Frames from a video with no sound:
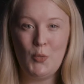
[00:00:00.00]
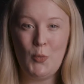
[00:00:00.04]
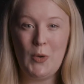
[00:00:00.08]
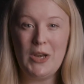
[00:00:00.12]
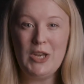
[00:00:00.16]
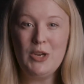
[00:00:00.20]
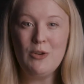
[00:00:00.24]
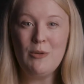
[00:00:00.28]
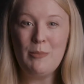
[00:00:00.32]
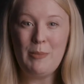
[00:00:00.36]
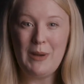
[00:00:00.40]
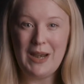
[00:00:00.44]

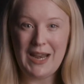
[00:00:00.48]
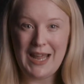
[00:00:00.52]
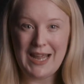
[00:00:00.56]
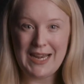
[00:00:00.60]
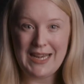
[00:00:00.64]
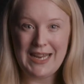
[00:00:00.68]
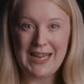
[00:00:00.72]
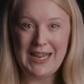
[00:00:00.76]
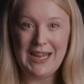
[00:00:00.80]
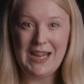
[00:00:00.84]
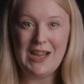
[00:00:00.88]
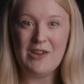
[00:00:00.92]
When you're
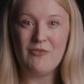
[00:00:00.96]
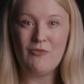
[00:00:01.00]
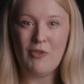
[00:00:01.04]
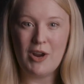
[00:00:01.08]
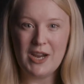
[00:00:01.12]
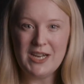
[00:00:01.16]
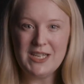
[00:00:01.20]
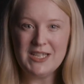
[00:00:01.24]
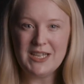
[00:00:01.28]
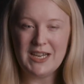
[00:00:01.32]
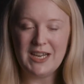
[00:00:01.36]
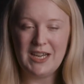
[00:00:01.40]
planning and
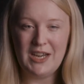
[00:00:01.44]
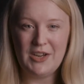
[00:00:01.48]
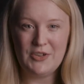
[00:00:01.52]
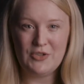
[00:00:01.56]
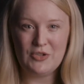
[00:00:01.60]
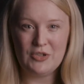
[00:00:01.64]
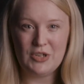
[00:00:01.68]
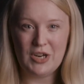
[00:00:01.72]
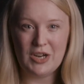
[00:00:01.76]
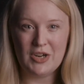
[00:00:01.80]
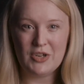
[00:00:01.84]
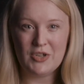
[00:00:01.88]
writing an
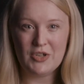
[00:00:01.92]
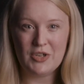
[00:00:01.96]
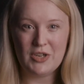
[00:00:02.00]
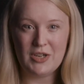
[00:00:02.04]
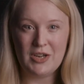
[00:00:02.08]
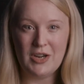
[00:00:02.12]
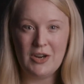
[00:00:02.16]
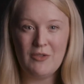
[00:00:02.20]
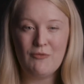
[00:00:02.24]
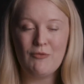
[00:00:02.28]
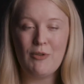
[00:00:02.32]
introduction,